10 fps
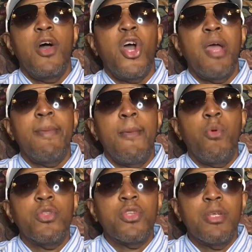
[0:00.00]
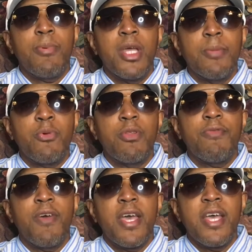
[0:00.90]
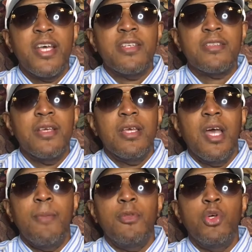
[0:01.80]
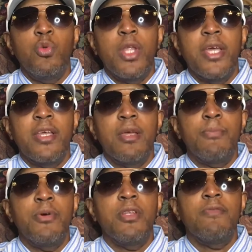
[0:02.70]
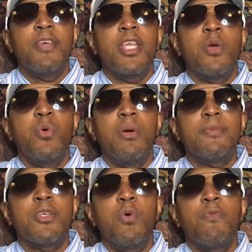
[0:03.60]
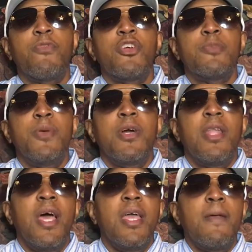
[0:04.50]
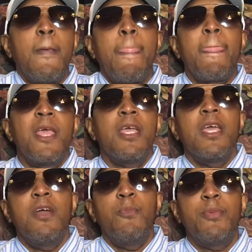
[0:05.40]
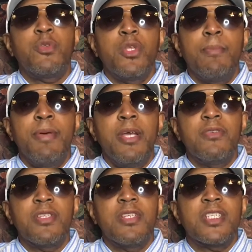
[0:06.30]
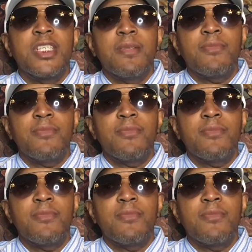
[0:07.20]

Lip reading: All right, man, I'm running through these plays pretty fast. I'm a little late in putting the video up, so first pick I like, you know, between the Bengals and the Chiefs, I'm